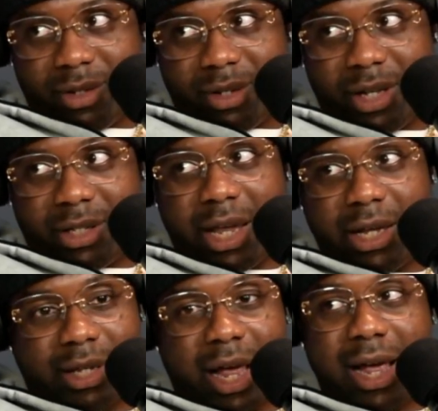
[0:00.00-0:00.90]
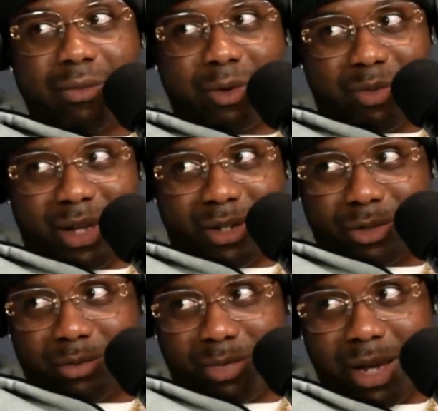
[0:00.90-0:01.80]
It take time to be
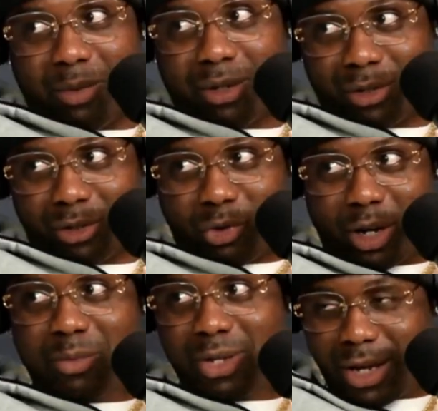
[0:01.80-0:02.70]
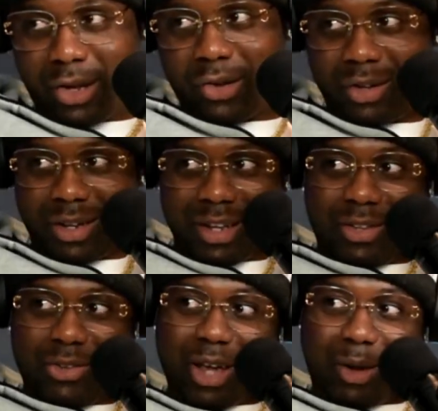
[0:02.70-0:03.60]
able to scream and yell.
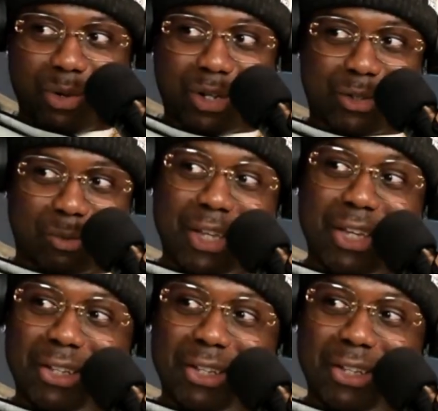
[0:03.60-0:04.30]
You got to put in some years.